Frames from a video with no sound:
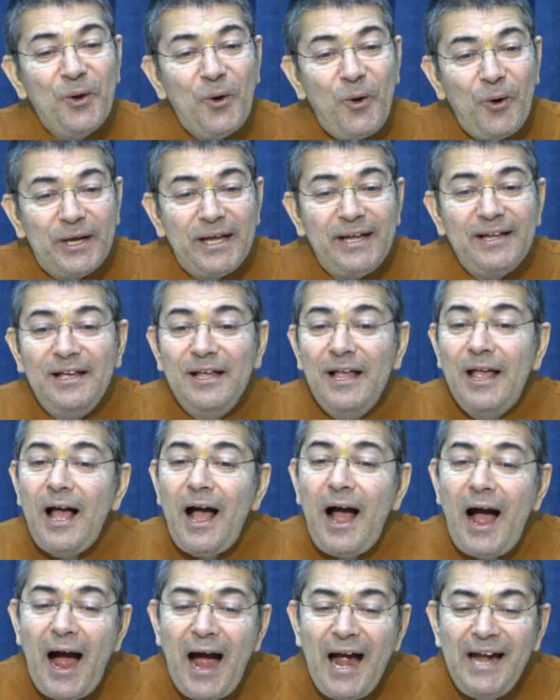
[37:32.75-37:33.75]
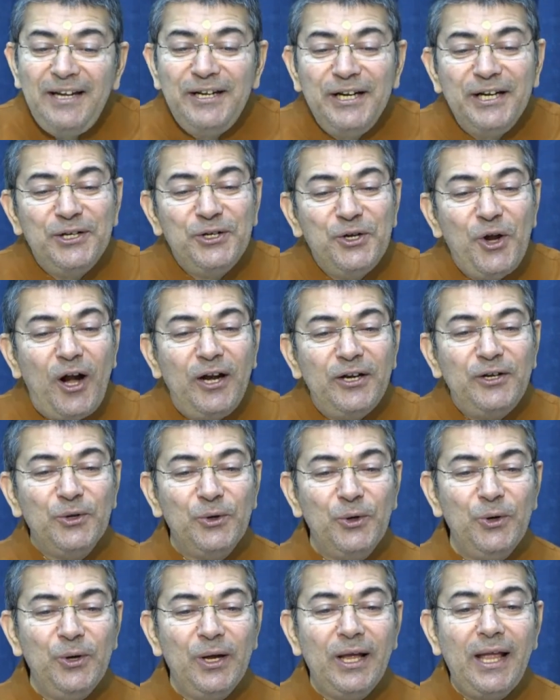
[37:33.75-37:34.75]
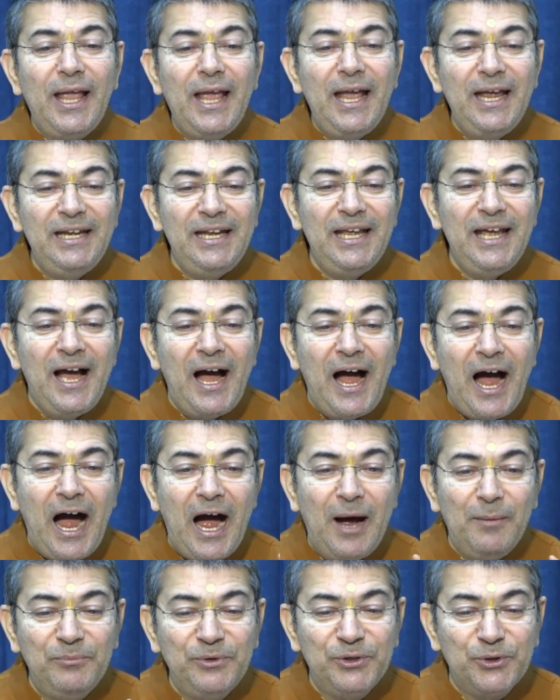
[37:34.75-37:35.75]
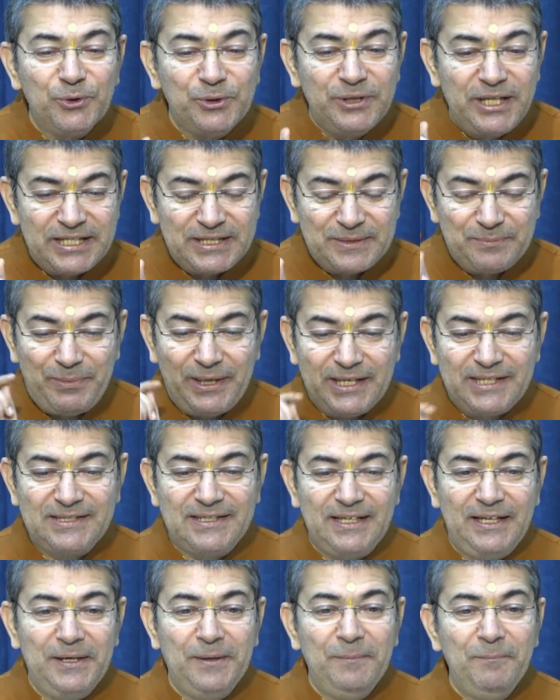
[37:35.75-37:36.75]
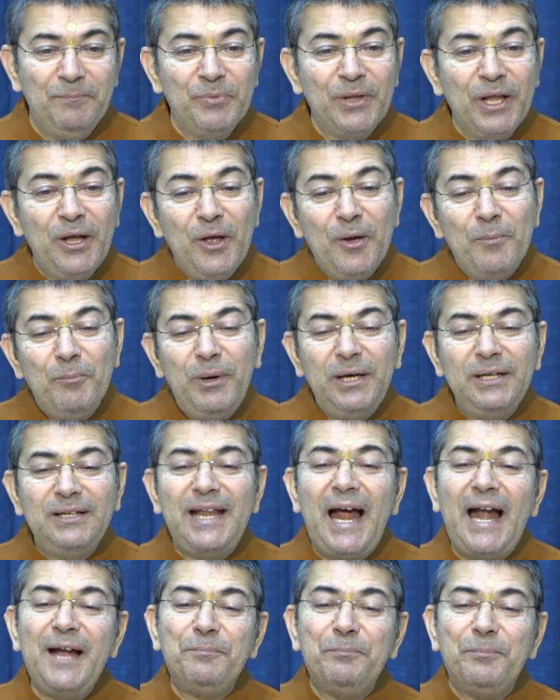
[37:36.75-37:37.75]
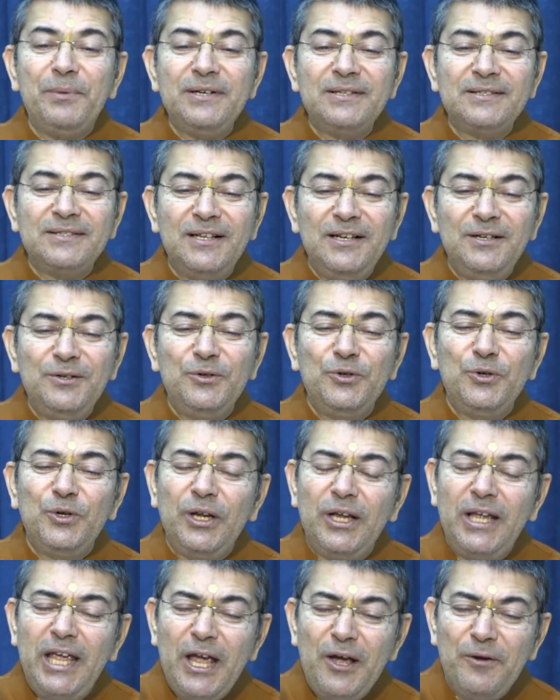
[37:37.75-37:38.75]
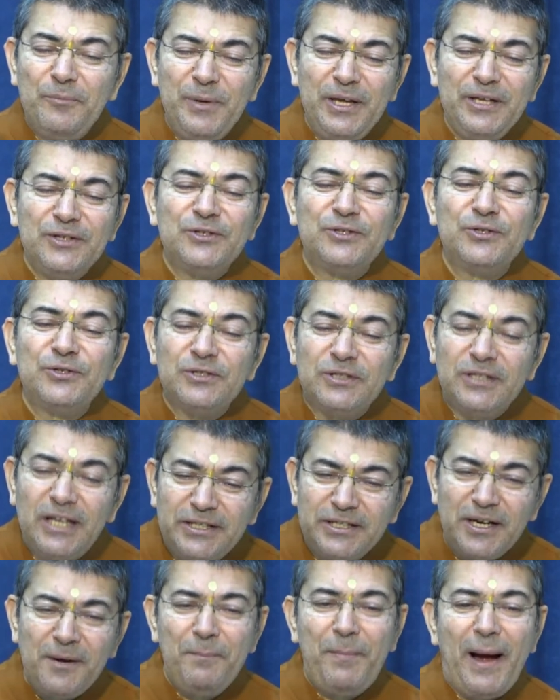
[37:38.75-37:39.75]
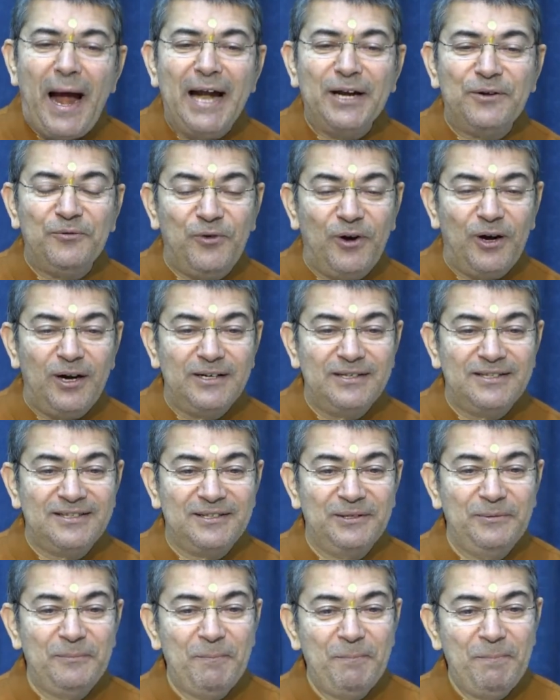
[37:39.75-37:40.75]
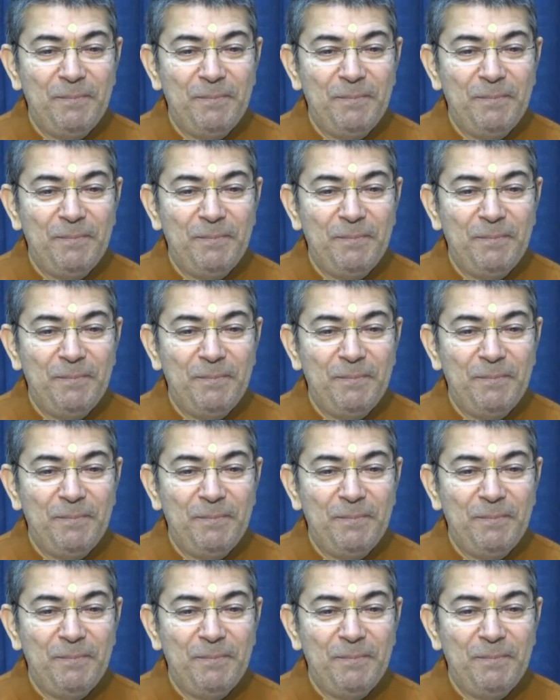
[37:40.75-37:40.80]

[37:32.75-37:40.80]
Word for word: Okay, I did not do any harm to this person but that person gave me such a bad words.